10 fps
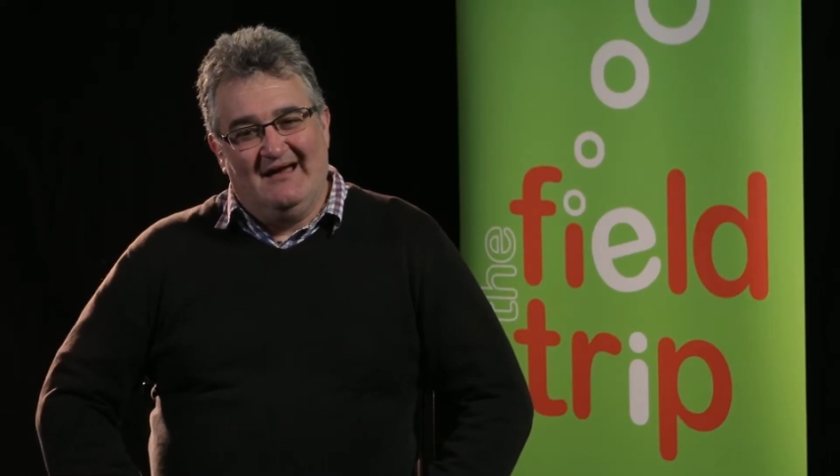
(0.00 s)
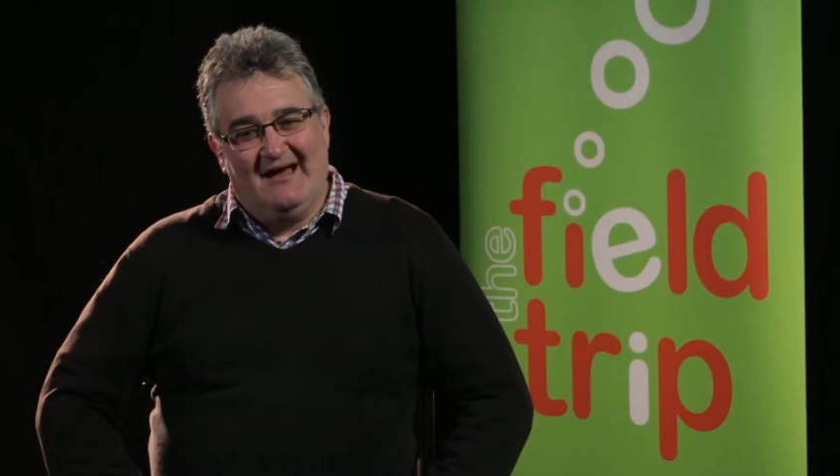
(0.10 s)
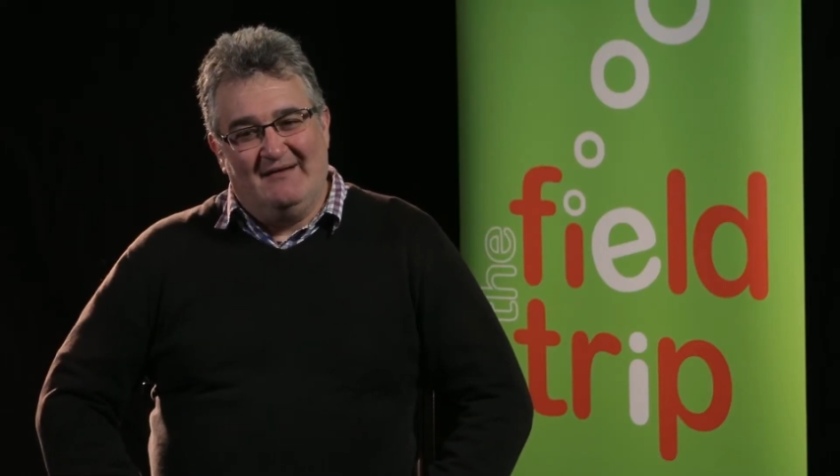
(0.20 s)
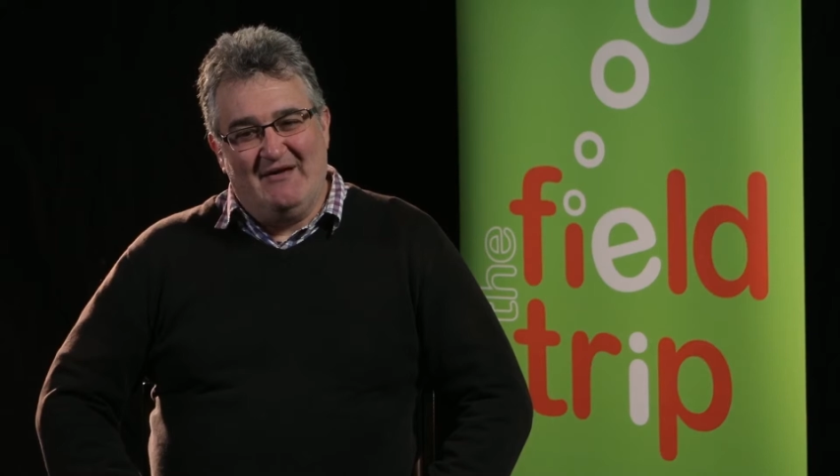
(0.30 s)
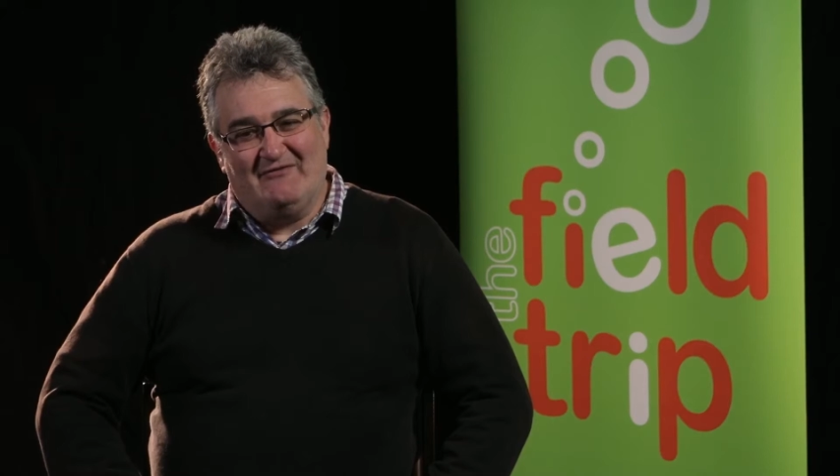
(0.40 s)

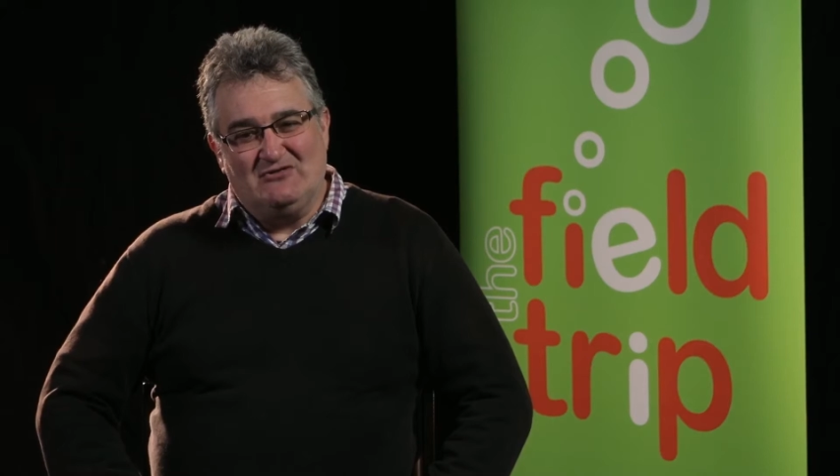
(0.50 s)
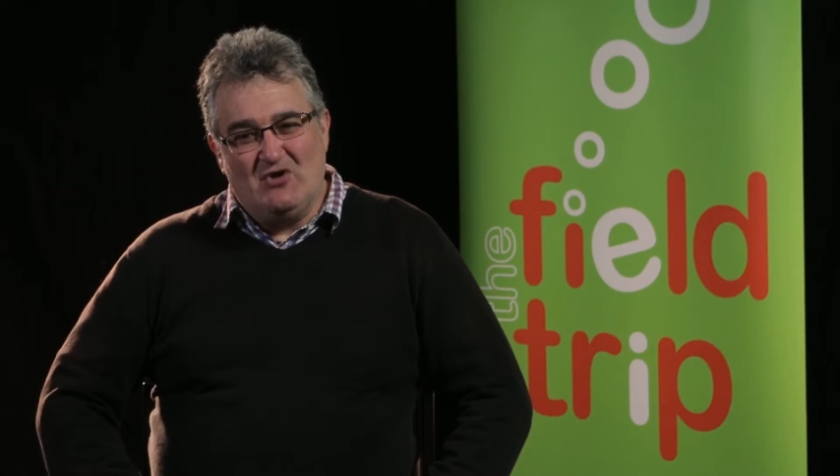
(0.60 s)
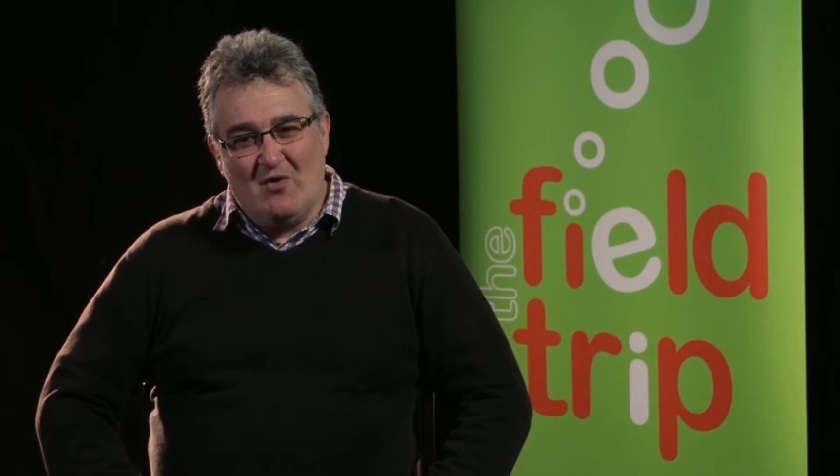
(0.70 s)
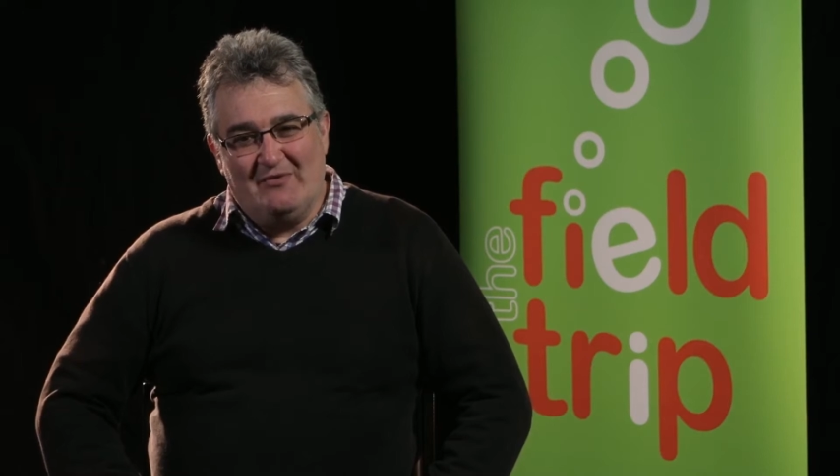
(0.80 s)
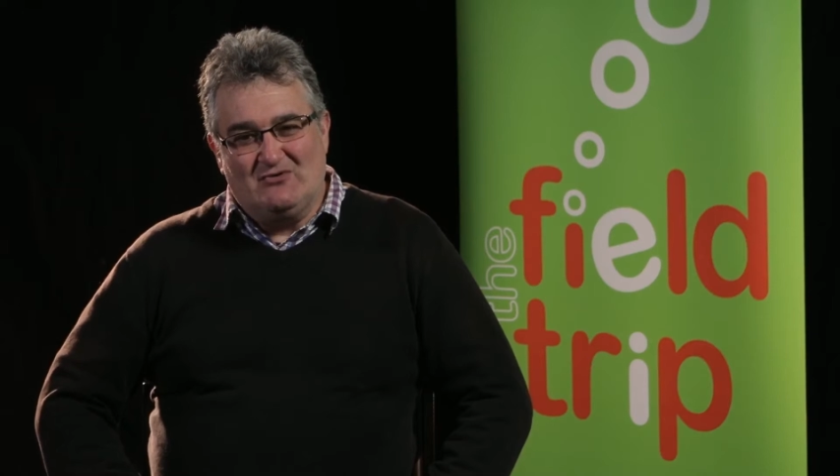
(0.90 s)
every
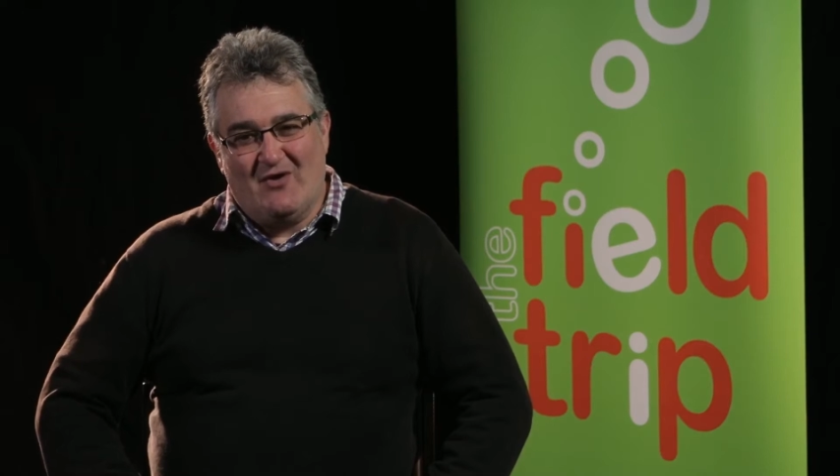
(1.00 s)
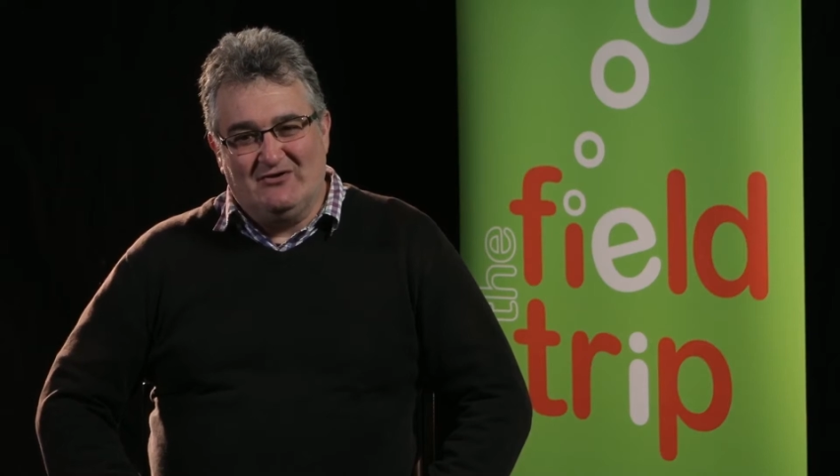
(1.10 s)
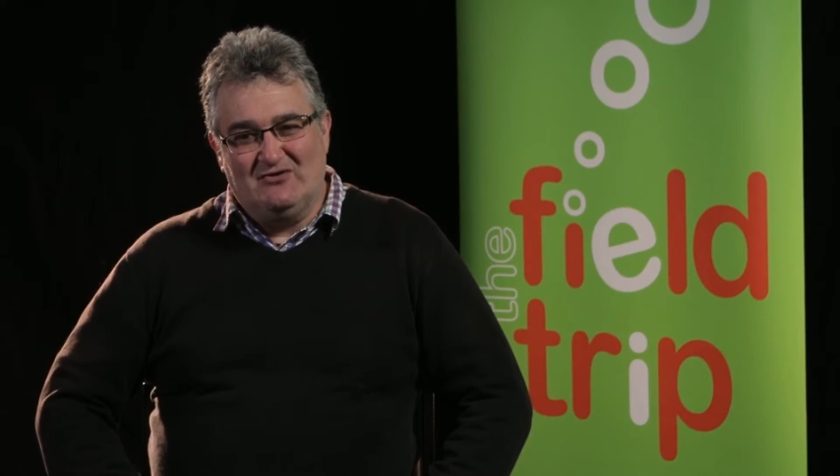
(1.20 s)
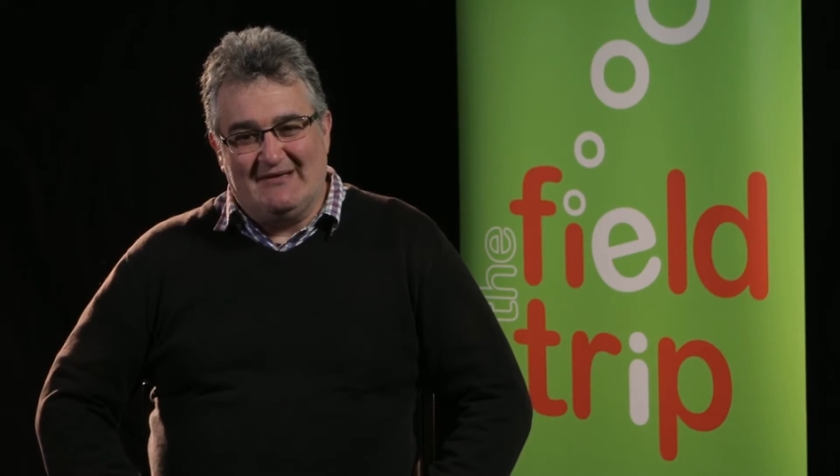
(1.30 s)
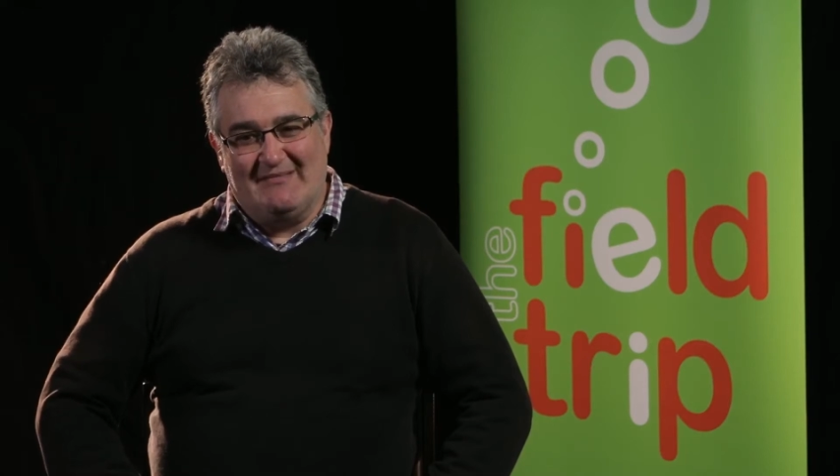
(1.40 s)
term we try
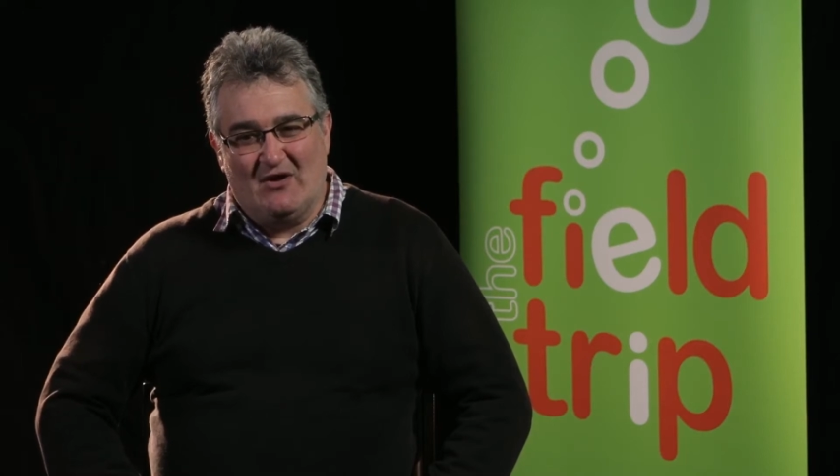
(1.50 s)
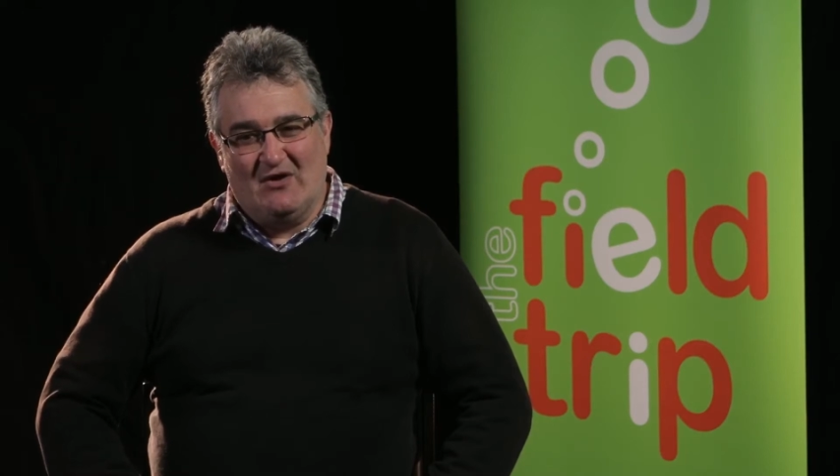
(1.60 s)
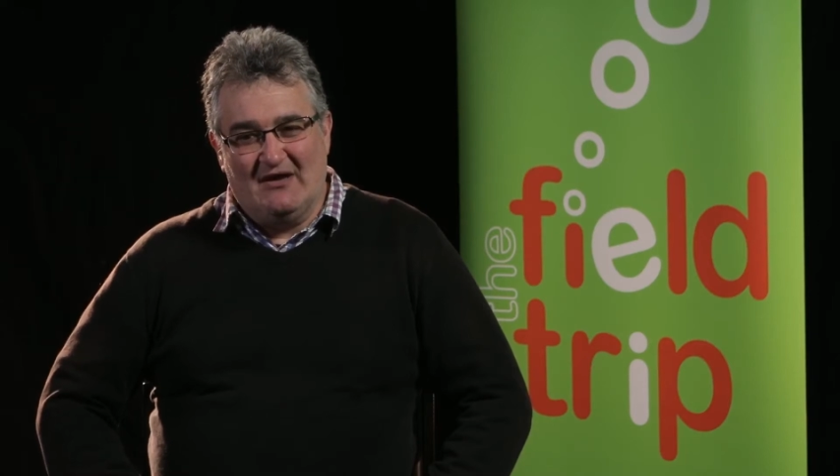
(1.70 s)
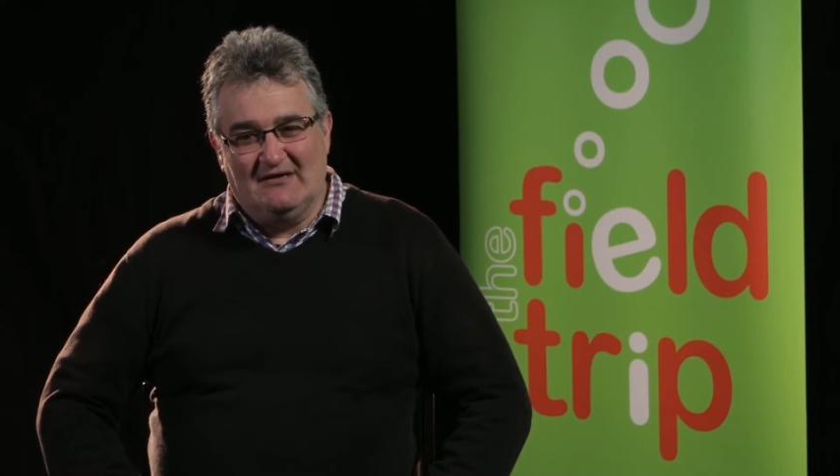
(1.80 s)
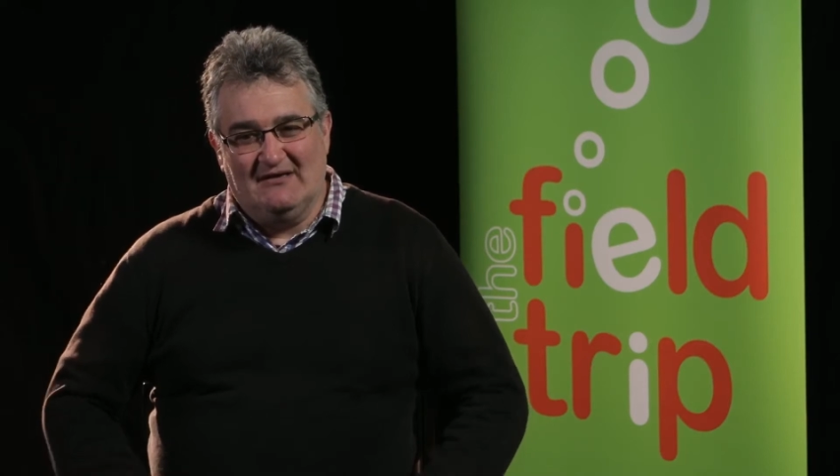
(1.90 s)
and do something